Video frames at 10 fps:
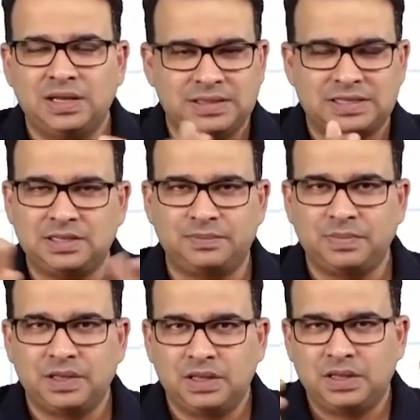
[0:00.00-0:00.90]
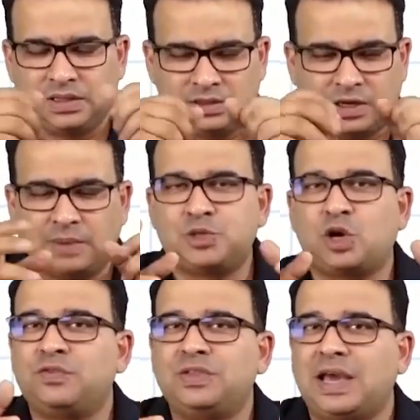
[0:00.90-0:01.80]
That's the rupture
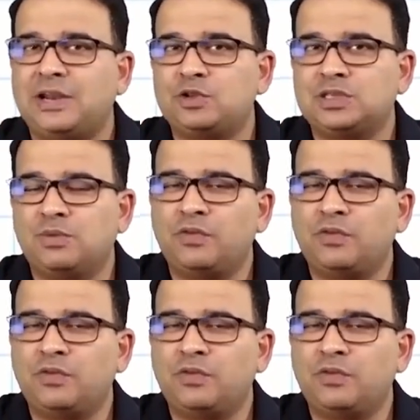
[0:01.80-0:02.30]
of the aneurysm